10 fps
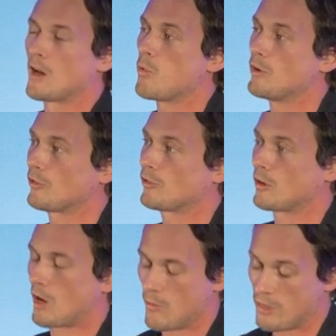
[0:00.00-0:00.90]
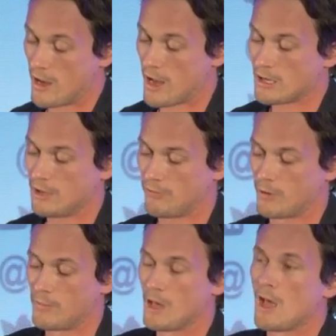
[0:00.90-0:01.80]
And we just go in there and give
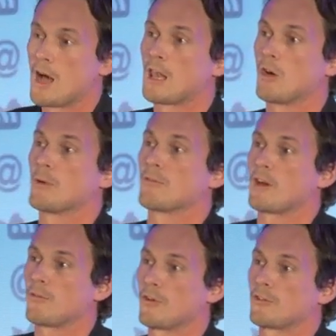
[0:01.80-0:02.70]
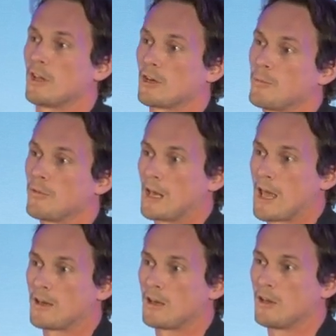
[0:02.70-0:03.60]
them a little bit of that first leg up on the
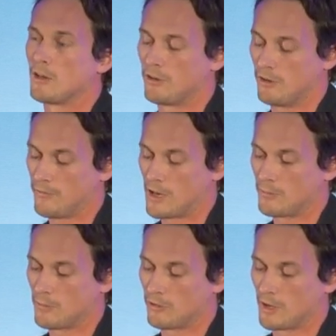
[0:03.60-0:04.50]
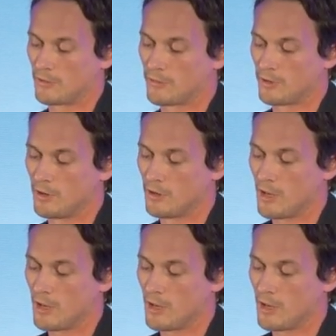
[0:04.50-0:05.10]
ladder to develop themselves.